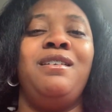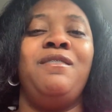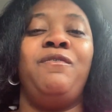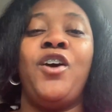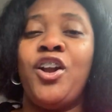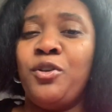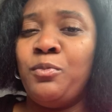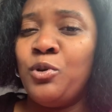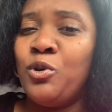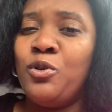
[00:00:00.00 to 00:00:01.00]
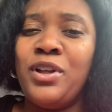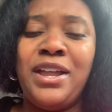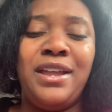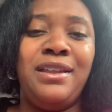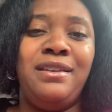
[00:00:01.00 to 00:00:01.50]
vulnerable,
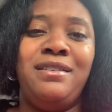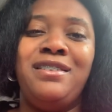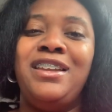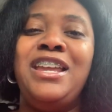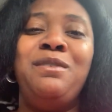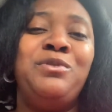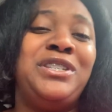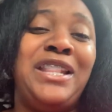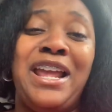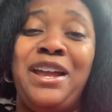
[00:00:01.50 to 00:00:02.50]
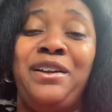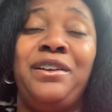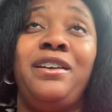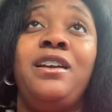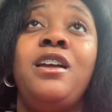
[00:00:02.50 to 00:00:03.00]
and he was
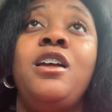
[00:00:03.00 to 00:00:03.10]
there.